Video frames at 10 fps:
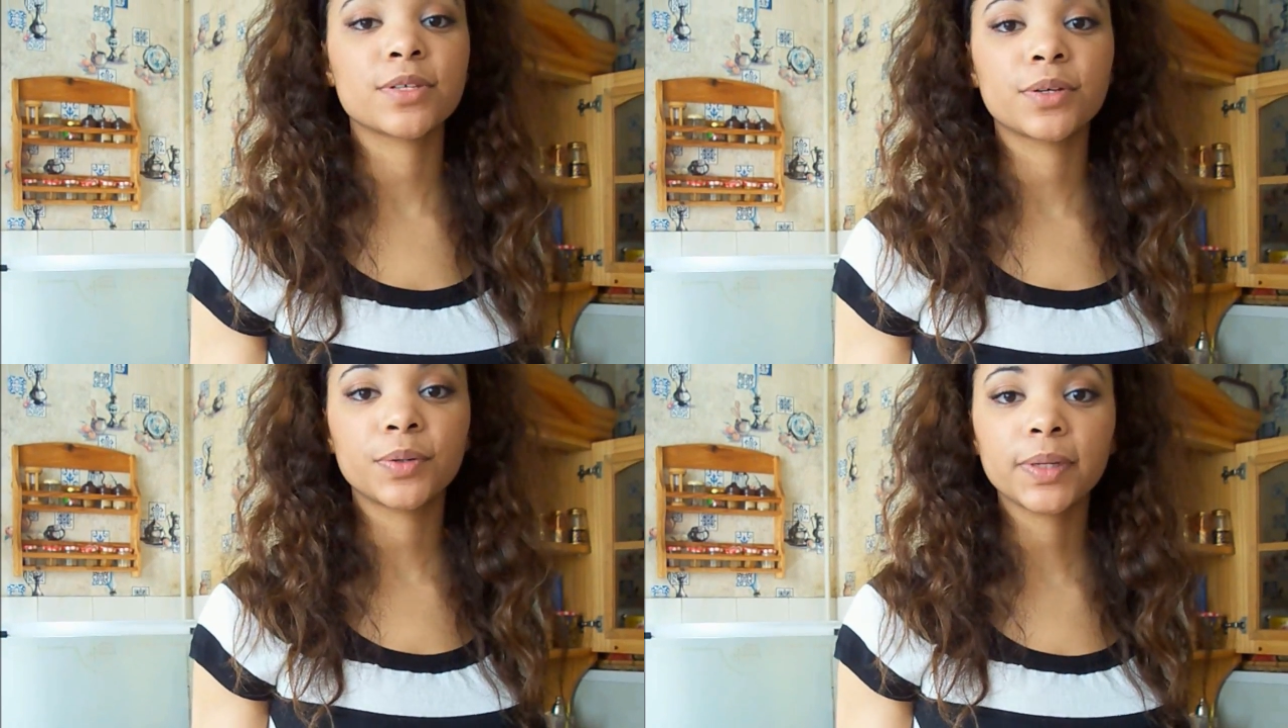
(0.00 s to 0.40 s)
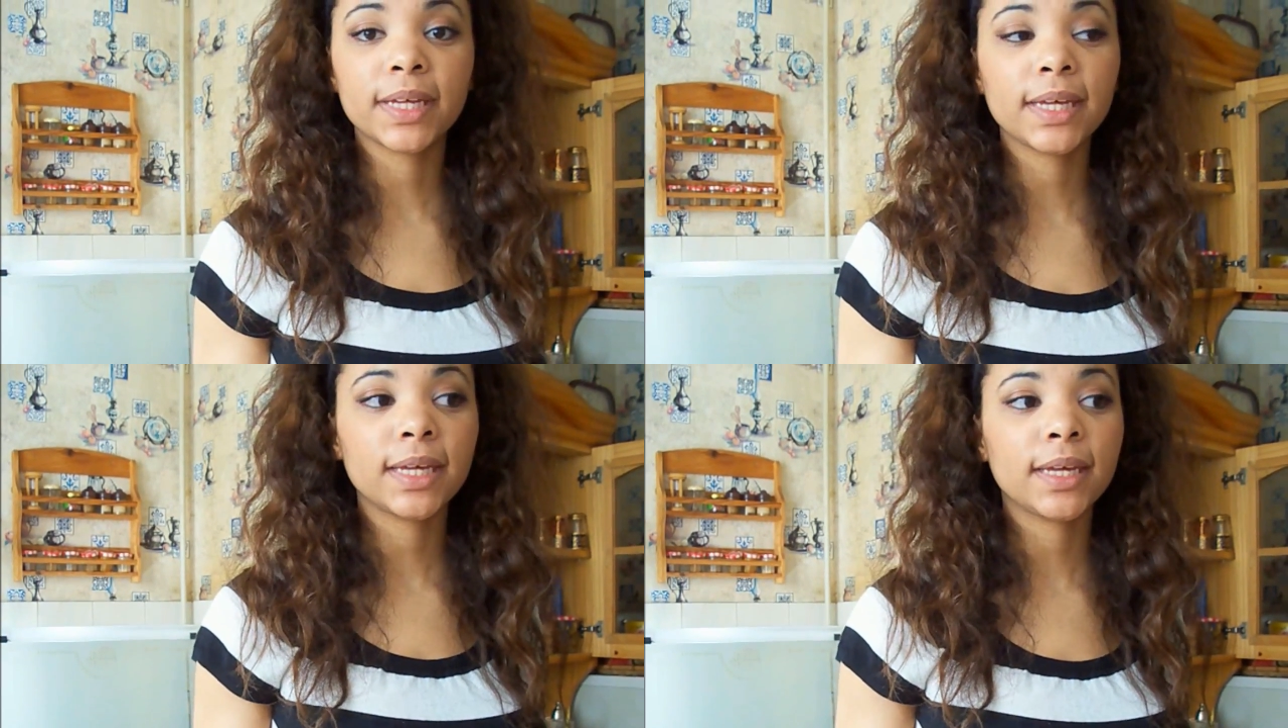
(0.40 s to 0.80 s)
the
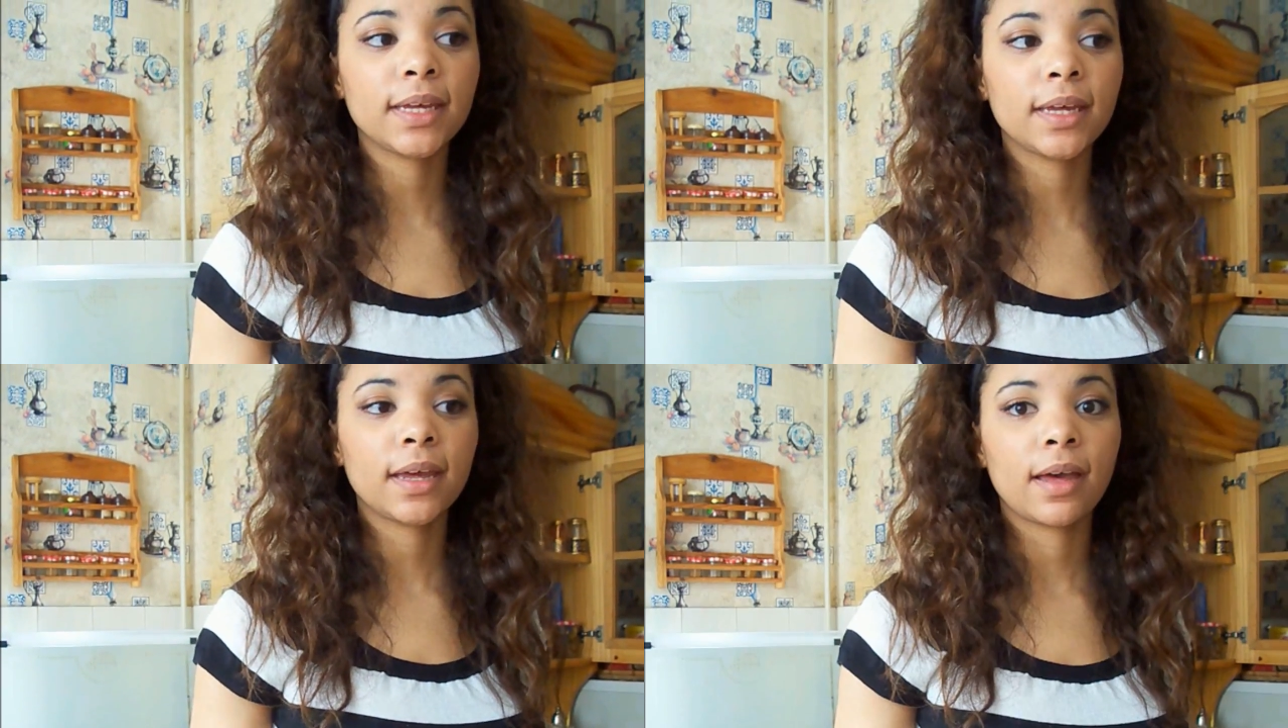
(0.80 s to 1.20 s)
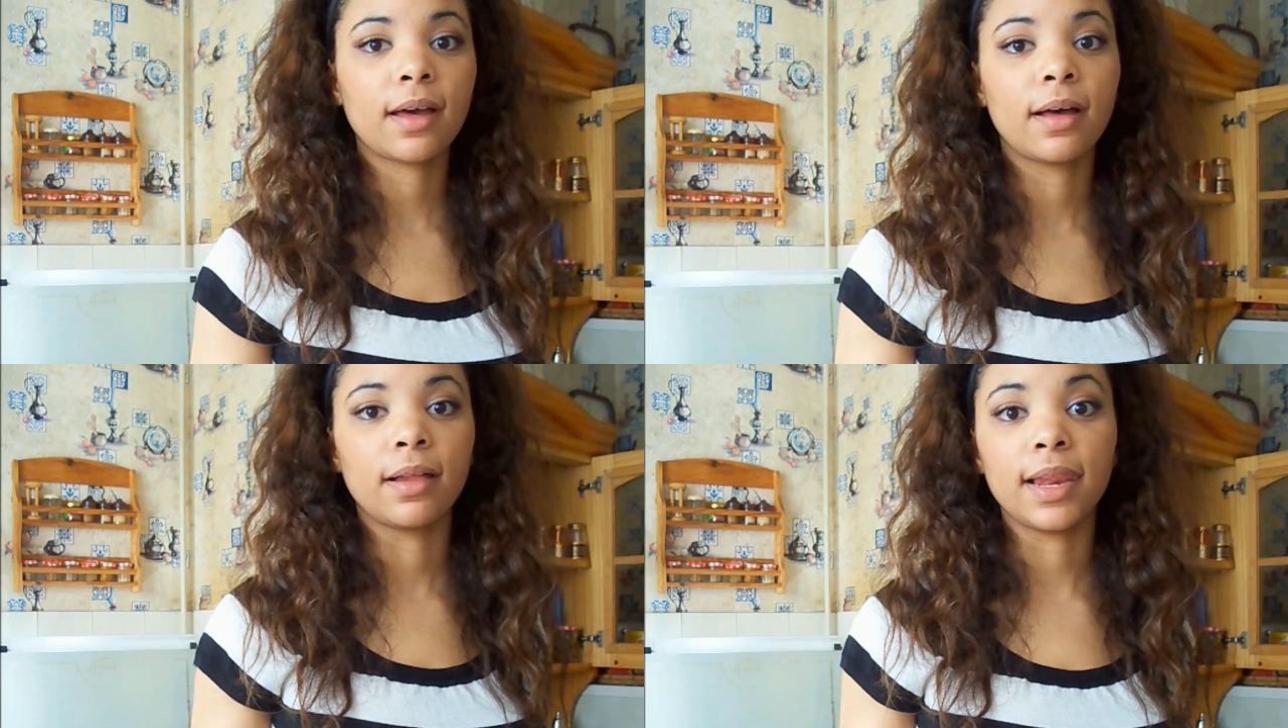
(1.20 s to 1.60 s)
cookie
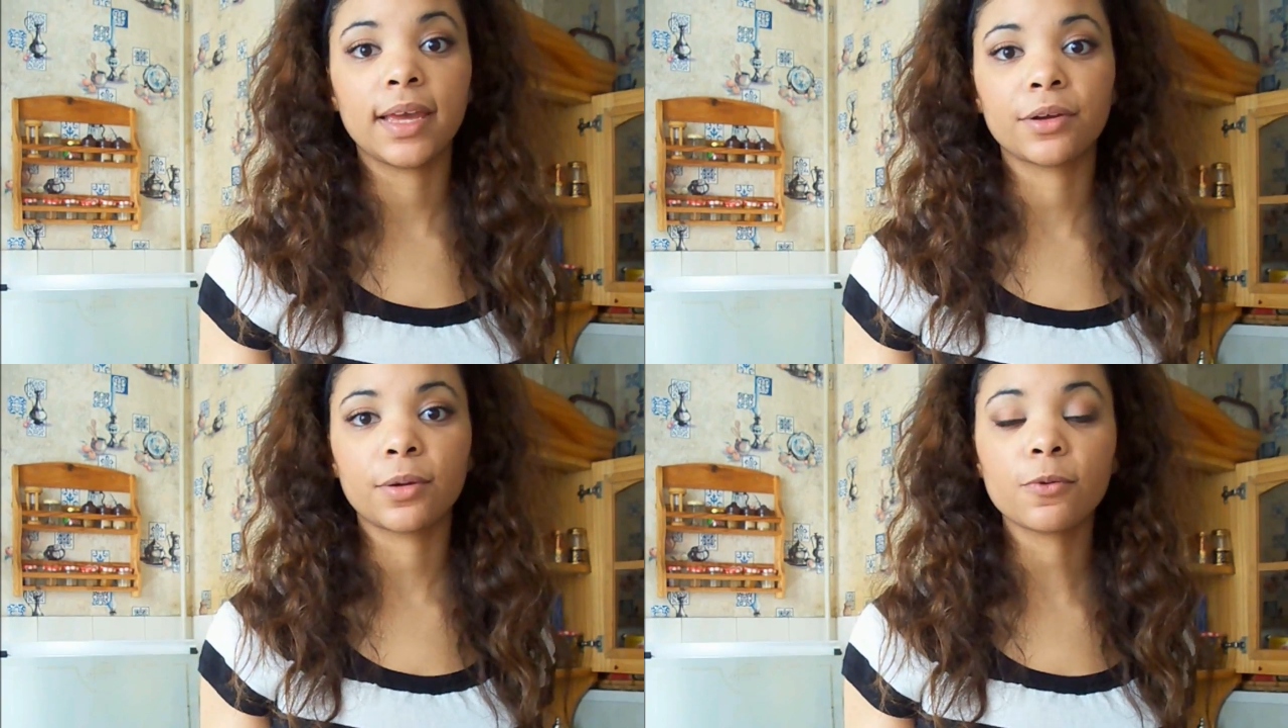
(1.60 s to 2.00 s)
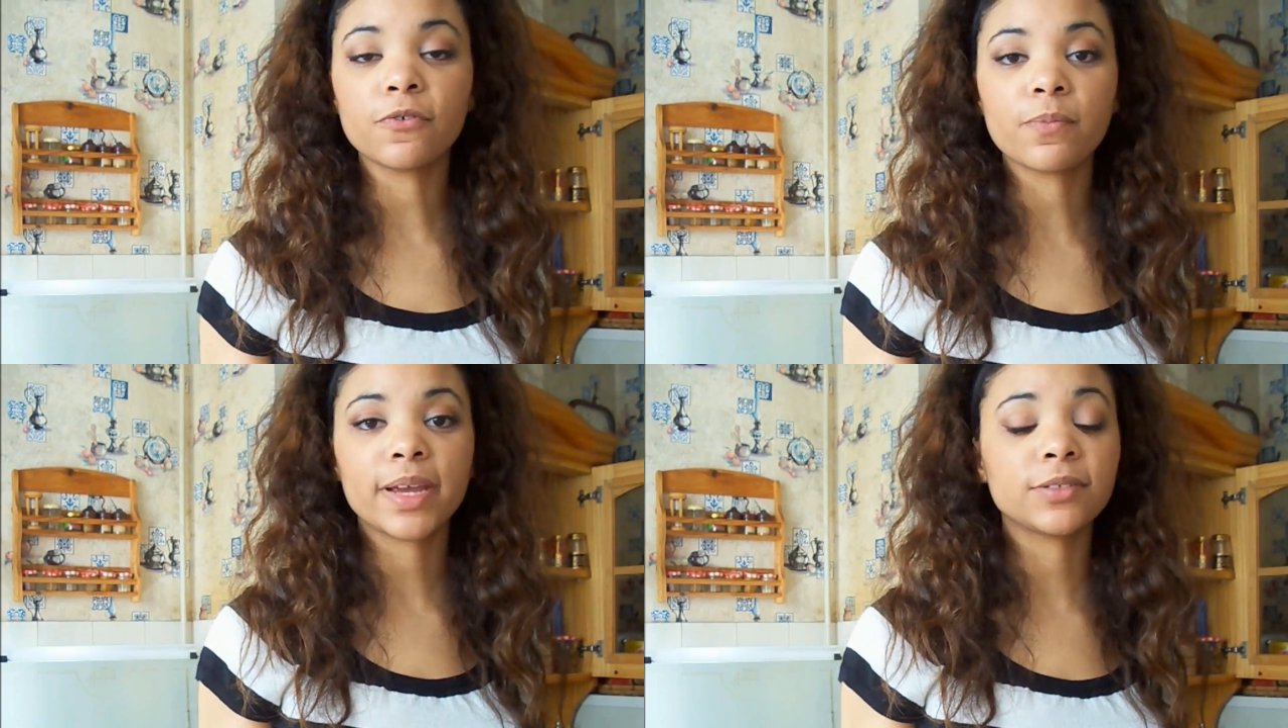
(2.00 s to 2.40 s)
layer we've made